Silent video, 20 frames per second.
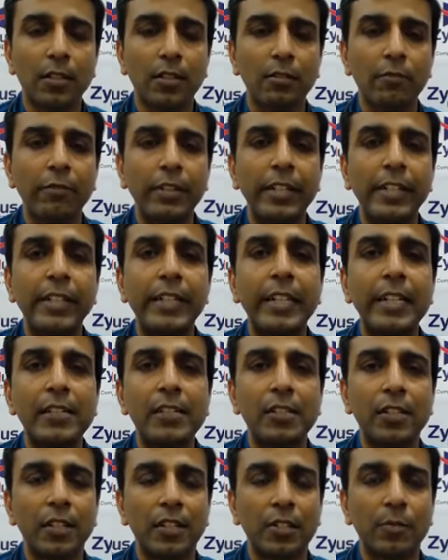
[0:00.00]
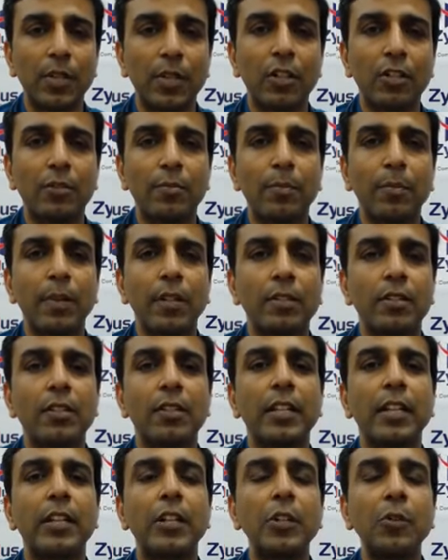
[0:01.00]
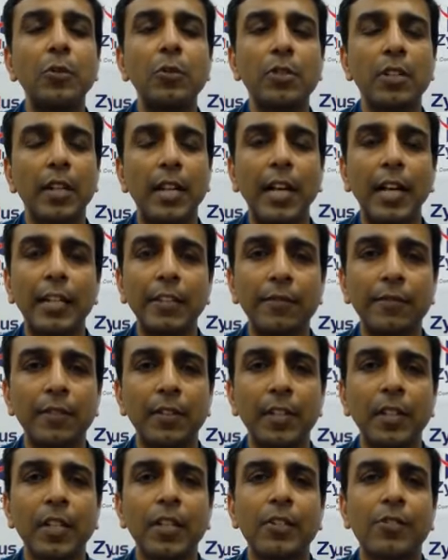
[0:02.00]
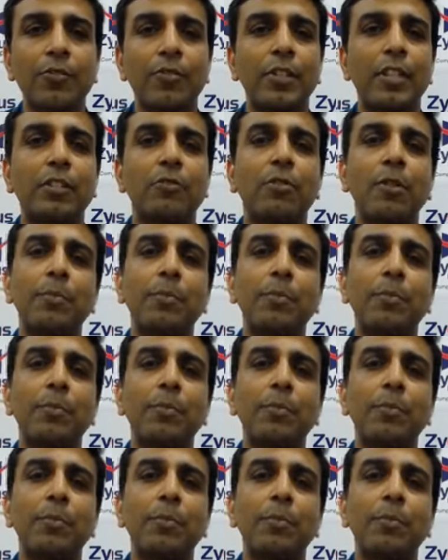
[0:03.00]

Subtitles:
very dangerous, because person can lose a life. So that's why